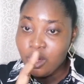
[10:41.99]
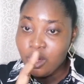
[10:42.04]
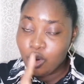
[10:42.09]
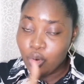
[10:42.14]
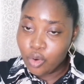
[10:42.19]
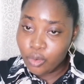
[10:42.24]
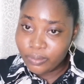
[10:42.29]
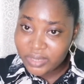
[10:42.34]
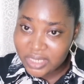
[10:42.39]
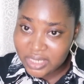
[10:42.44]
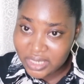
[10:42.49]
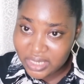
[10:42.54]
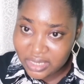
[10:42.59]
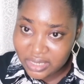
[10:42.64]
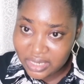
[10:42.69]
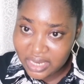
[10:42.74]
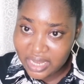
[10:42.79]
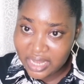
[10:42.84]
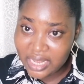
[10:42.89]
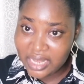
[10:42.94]

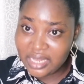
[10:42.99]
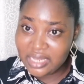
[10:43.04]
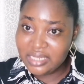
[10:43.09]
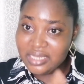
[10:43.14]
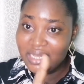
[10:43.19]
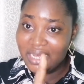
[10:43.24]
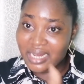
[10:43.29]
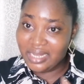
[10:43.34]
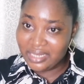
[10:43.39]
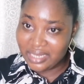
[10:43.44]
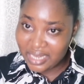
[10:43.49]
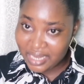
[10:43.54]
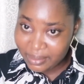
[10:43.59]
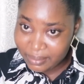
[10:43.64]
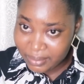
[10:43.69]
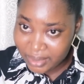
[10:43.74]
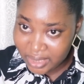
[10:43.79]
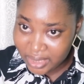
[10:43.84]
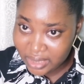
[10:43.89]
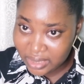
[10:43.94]
homesickness,
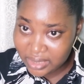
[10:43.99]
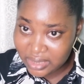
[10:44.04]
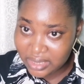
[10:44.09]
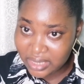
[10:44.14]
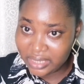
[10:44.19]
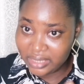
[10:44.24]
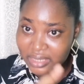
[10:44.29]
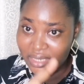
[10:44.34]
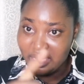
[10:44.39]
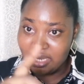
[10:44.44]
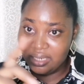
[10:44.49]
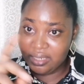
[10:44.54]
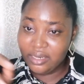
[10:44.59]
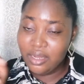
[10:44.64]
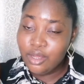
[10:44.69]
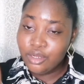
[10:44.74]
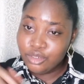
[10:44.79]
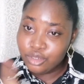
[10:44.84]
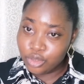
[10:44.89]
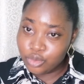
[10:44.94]
academics, and then
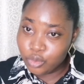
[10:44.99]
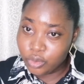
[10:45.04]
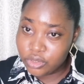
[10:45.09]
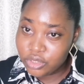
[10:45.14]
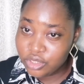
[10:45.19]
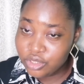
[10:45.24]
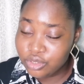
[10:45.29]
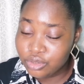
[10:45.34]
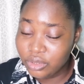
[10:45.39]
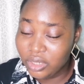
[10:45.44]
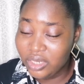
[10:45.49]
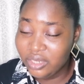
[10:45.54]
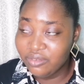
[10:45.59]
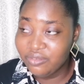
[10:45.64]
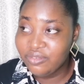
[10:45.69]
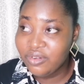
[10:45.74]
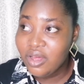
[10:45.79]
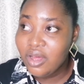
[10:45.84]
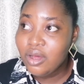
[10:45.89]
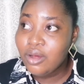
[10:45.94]
not wanting to leave.